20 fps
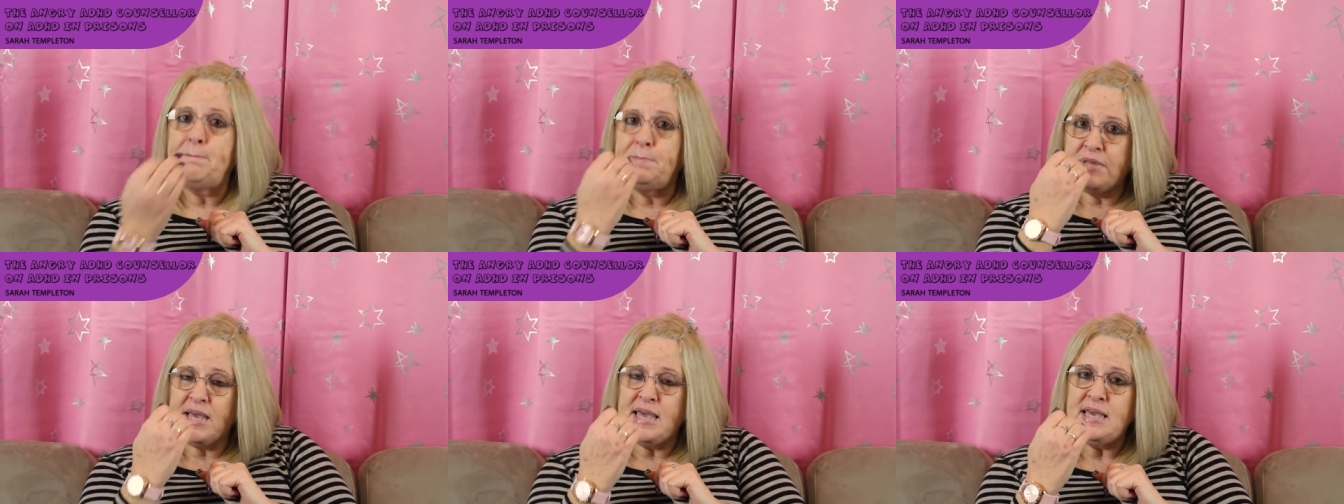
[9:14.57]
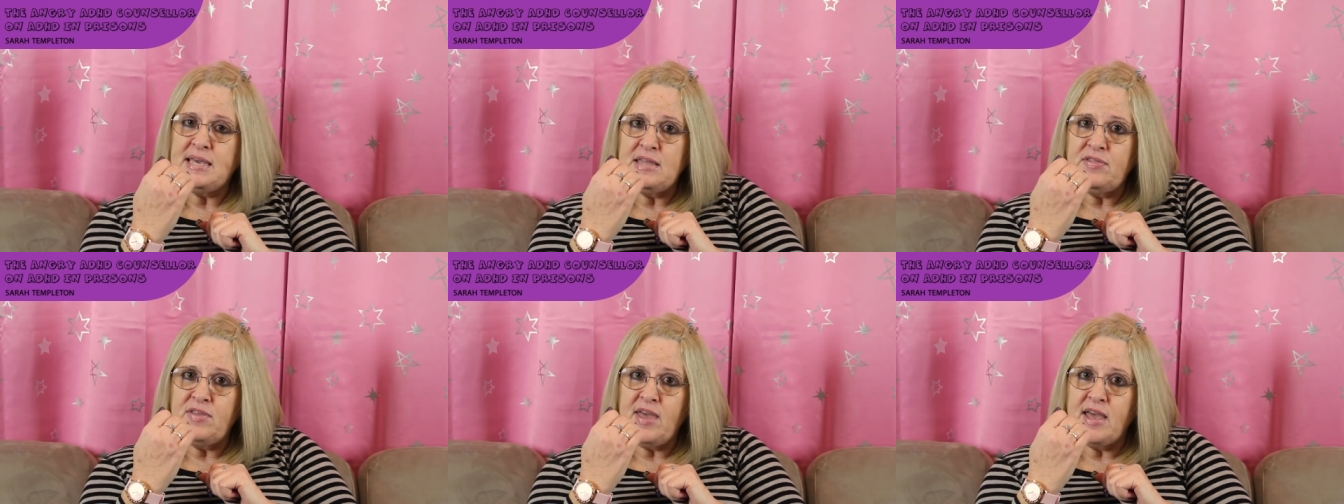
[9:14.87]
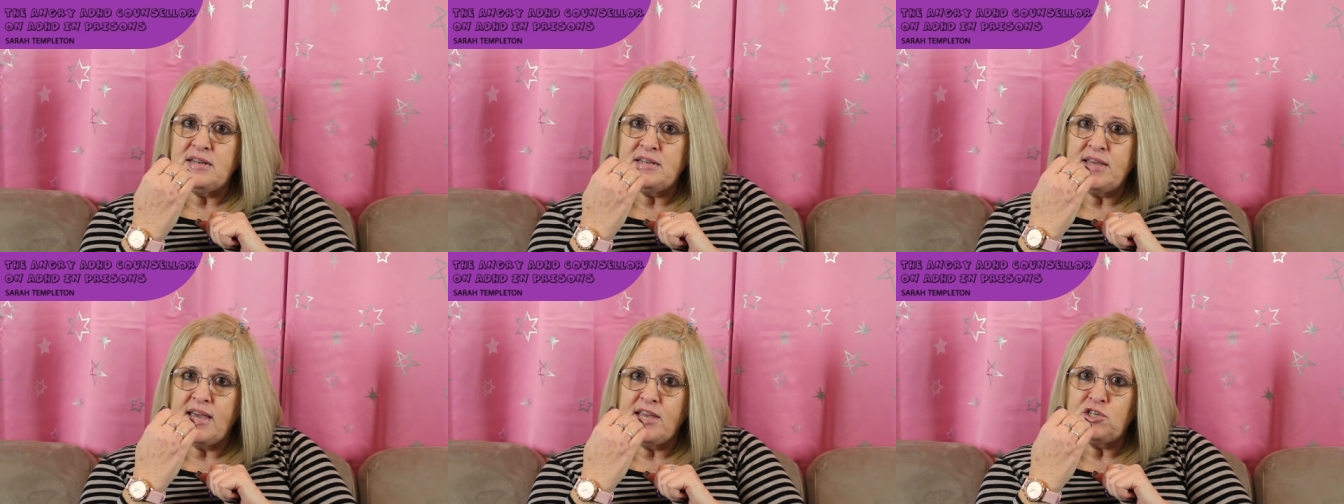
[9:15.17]
taking the
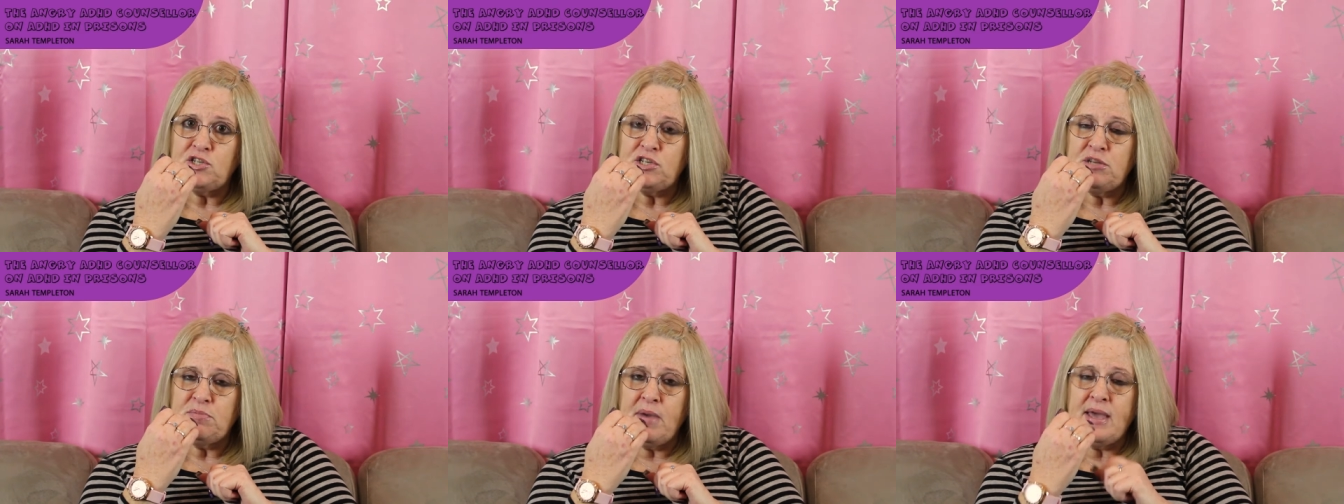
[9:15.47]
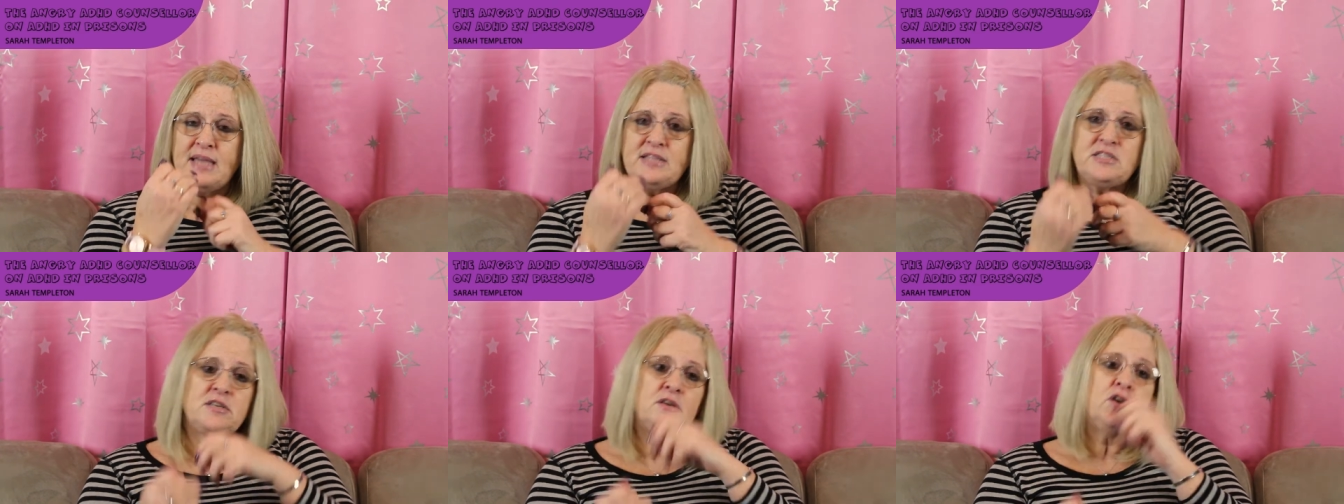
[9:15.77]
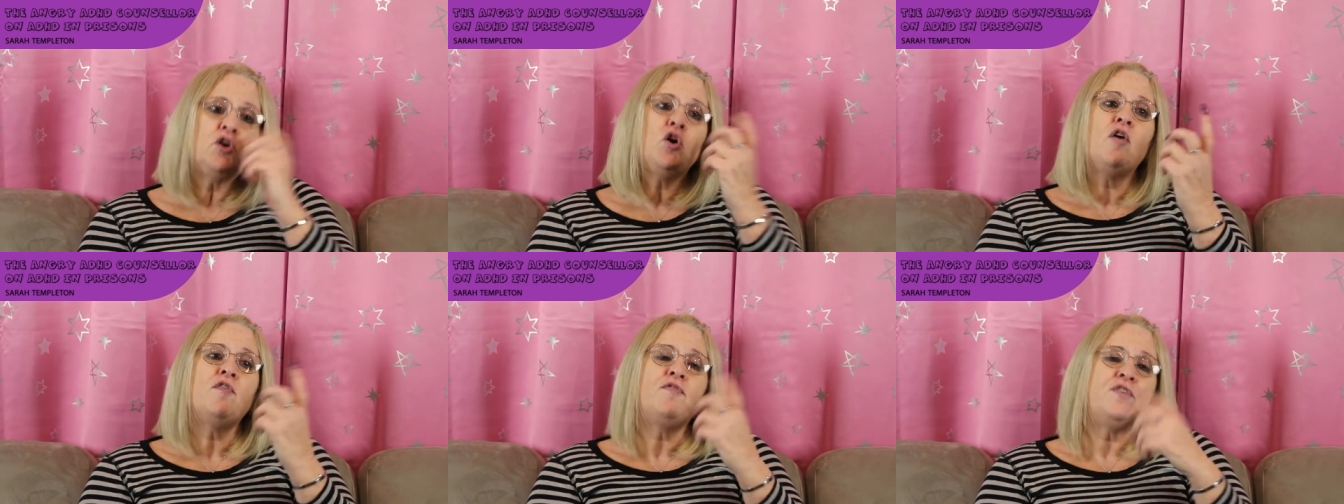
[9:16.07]
ADHD
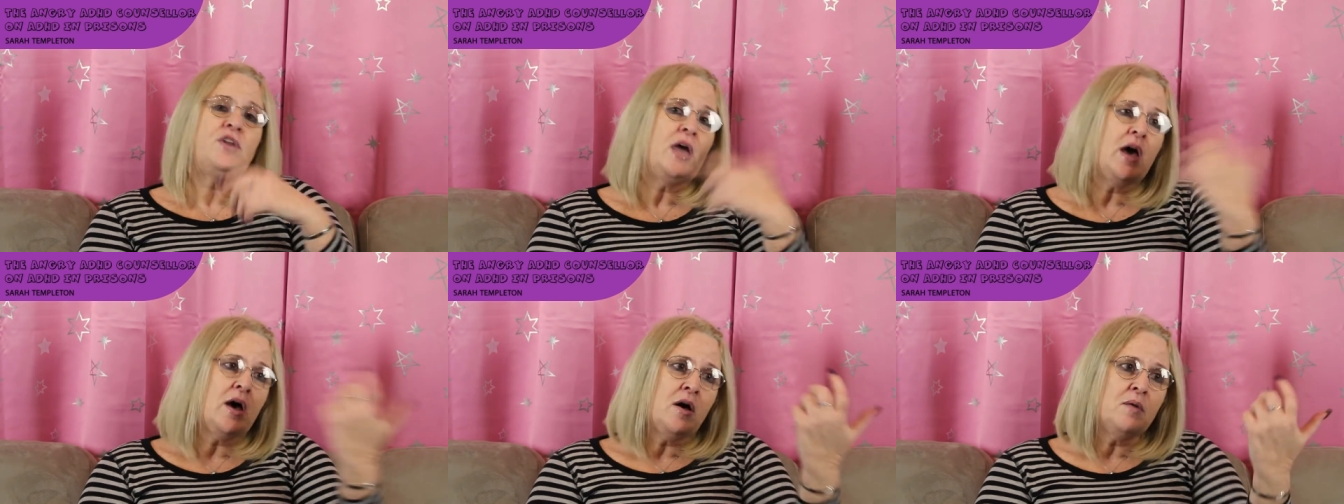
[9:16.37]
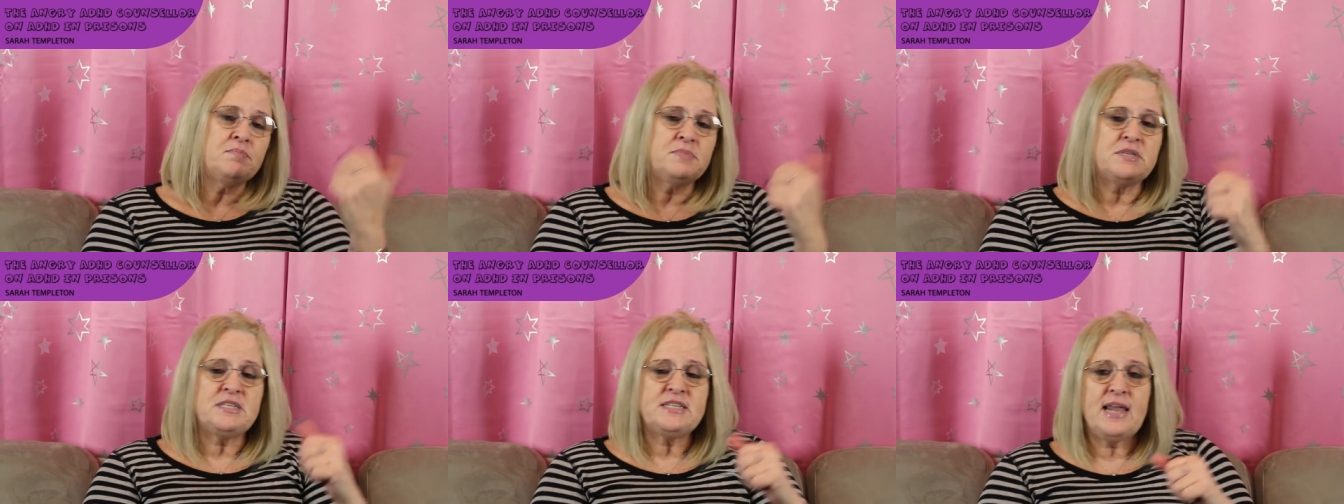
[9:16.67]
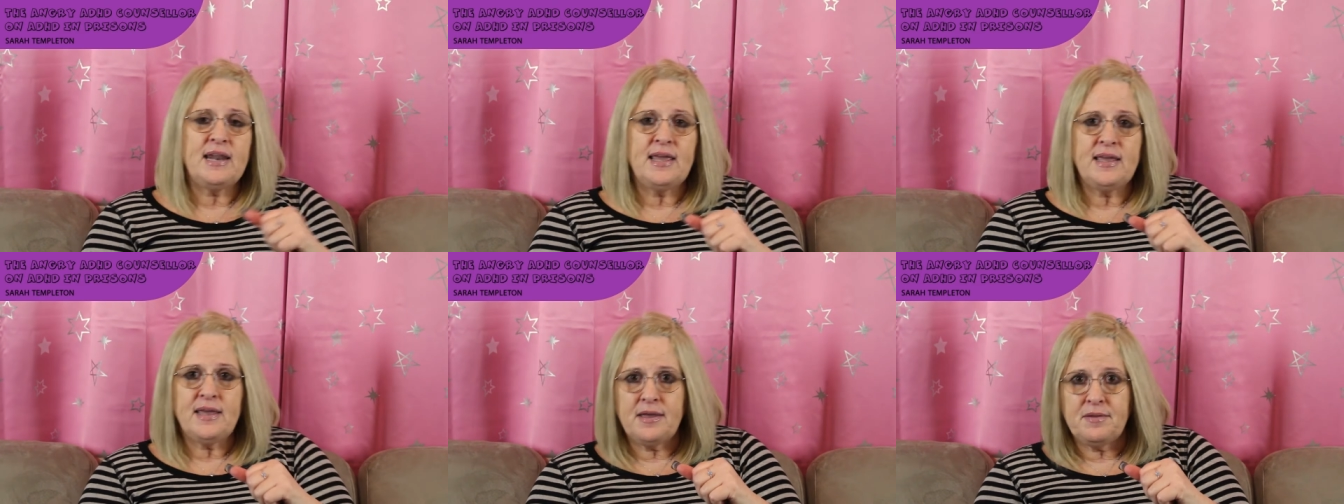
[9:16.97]
meds, coughing it up, and
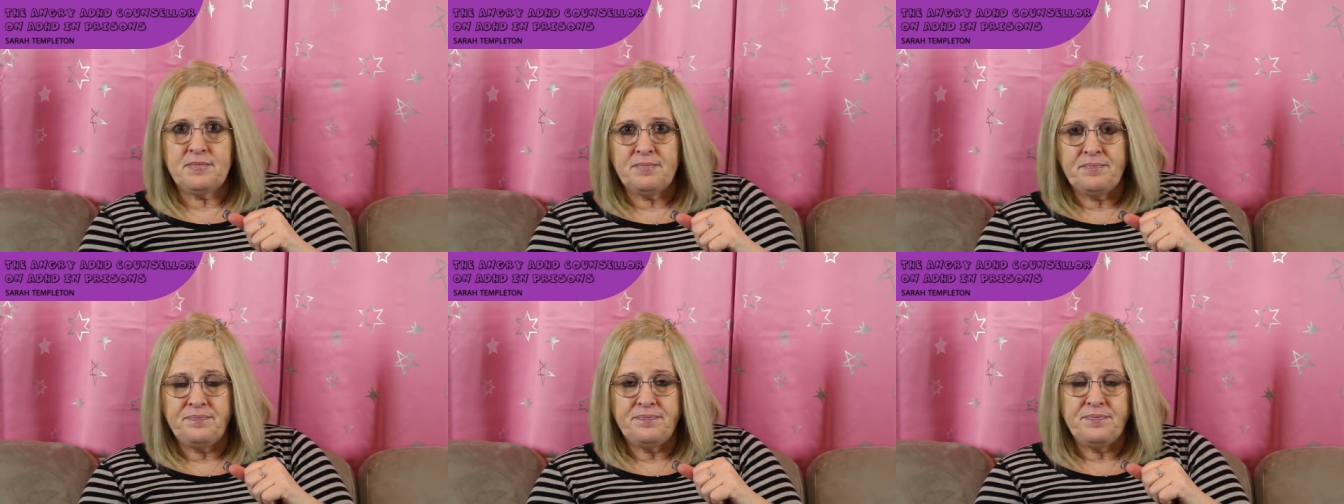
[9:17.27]
selling it.